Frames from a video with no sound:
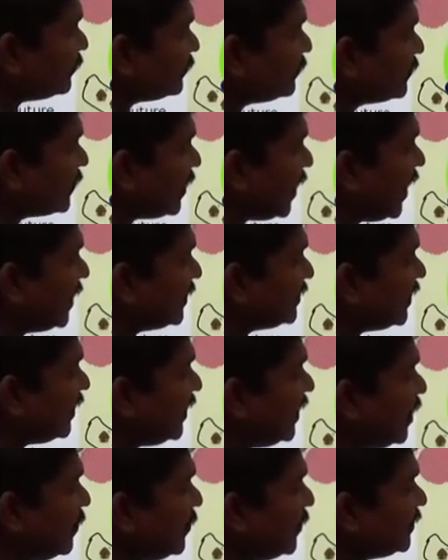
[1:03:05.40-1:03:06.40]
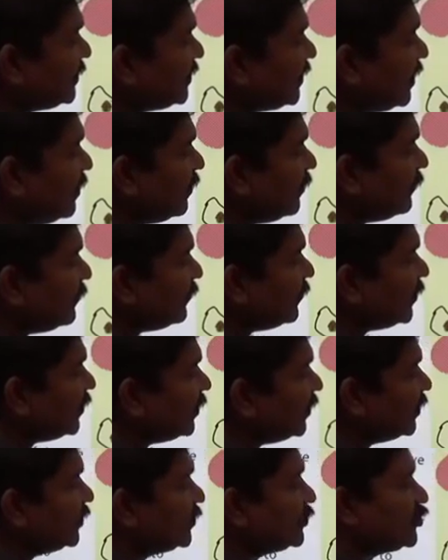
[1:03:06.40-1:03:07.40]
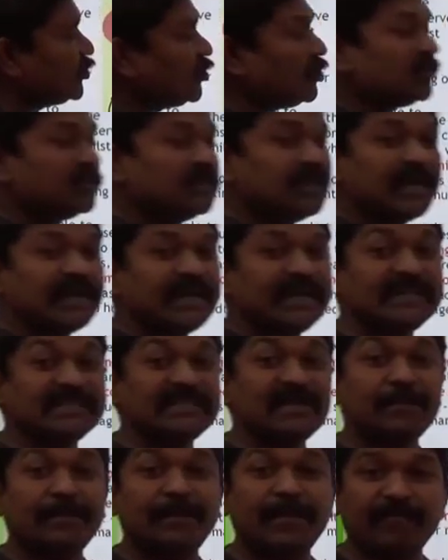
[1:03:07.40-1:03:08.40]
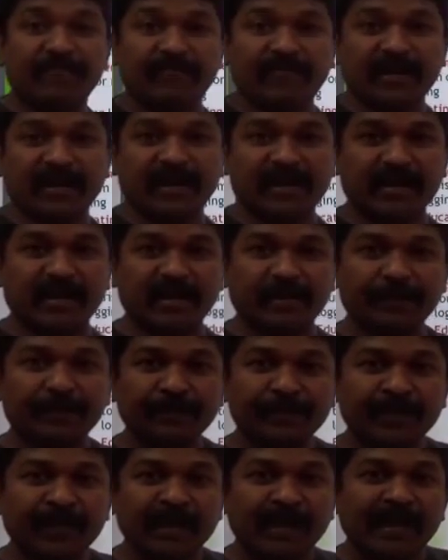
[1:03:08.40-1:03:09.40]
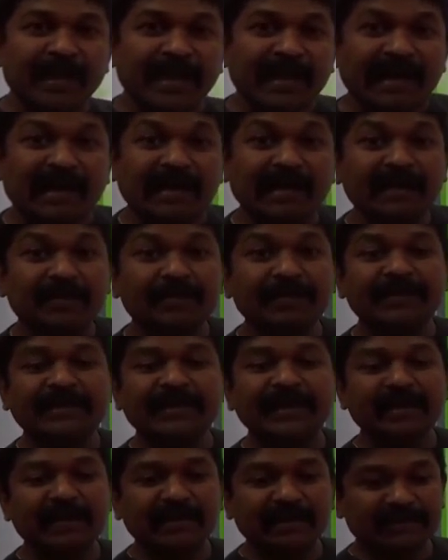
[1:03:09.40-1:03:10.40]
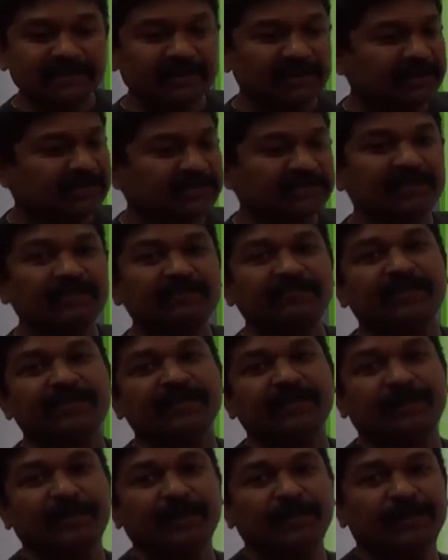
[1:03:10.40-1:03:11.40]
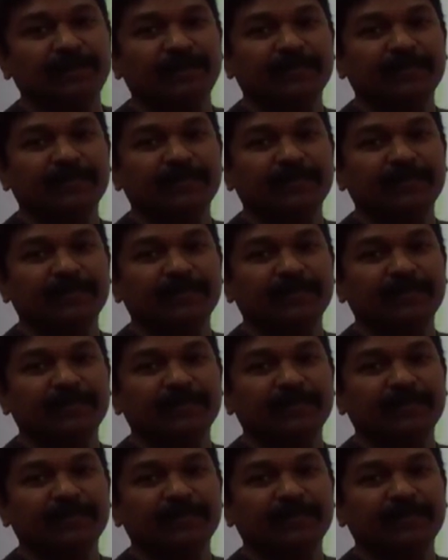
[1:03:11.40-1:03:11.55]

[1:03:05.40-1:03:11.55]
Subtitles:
As the name itself shows that it is a buffer area. Limited restriction for the people.